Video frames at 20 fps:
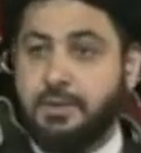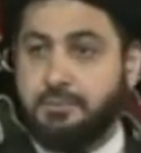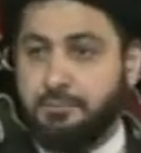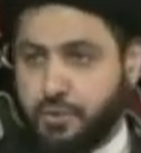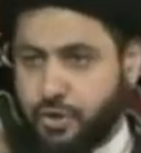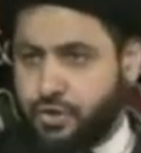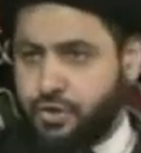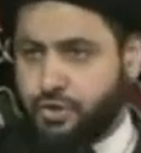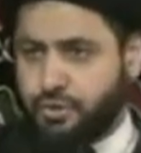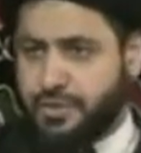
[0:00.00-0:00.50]

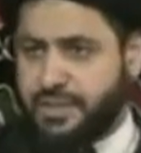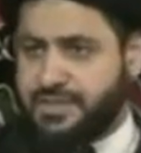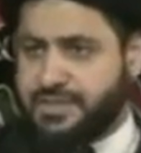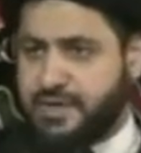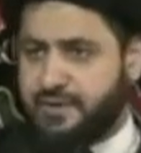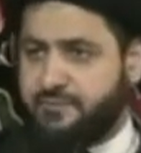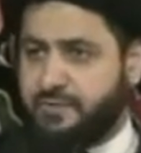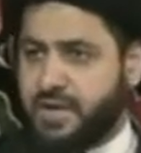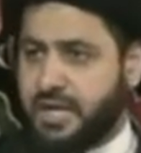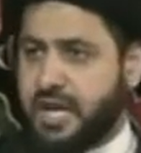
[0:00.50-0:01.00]
We do this
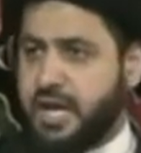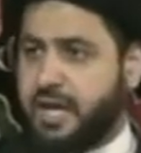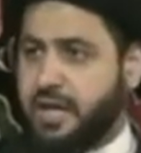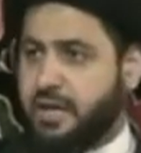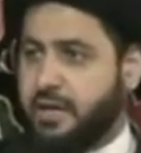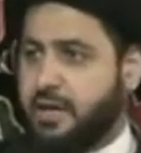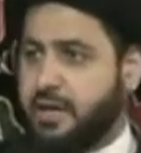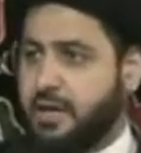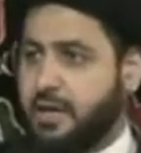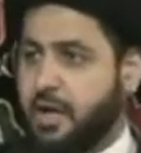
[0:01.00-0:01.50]
every
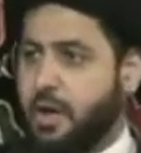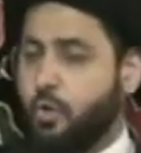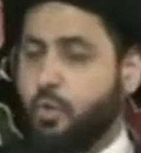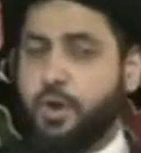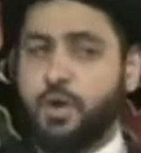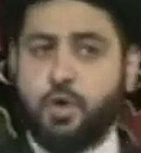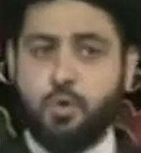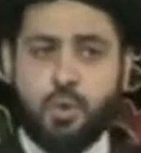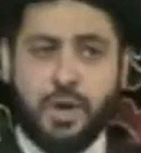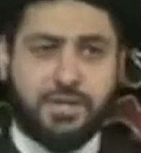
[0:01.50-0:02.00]
day.
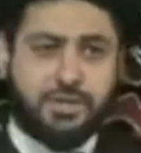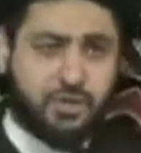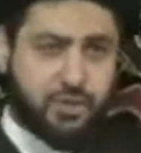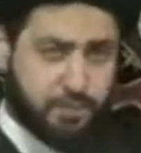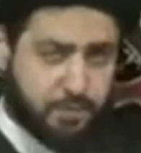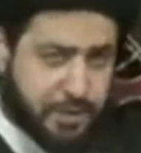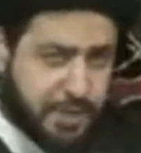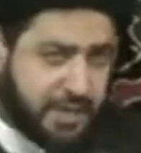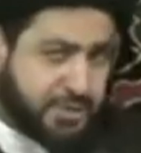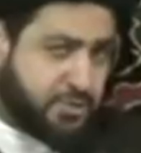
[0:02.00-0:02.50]
When you want to
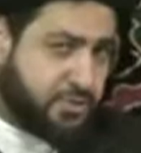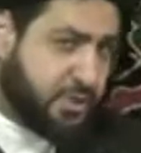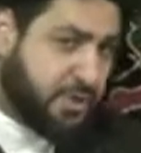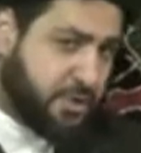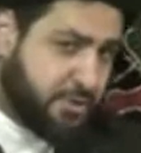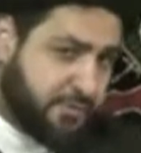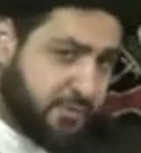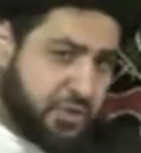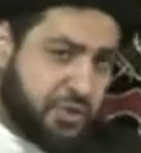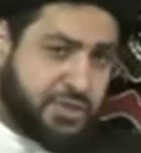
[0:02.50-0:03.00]
apply to a
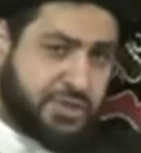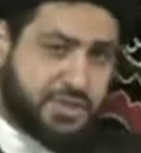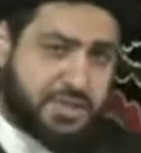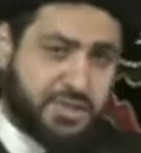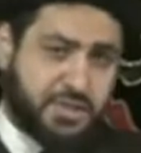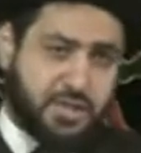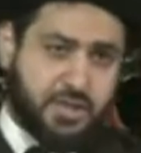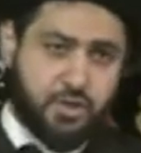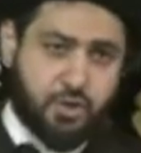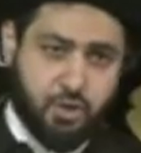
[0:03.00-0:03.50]

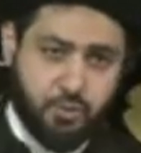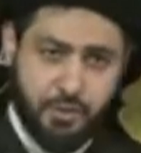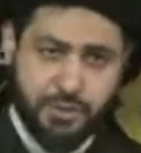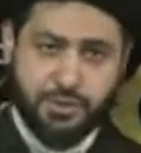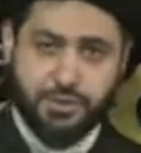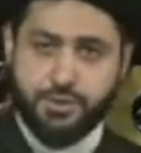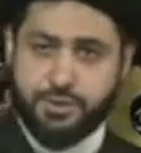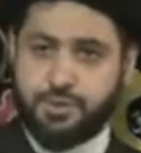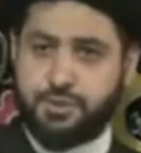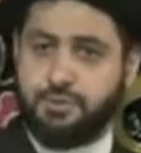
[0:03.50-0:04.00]
university, you know
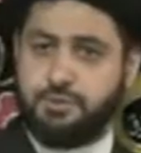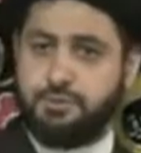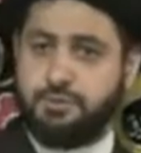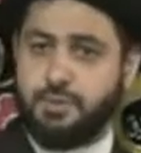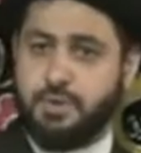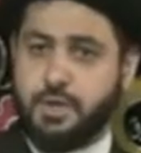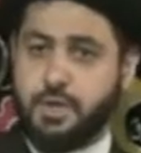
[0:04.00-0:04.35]
what you do?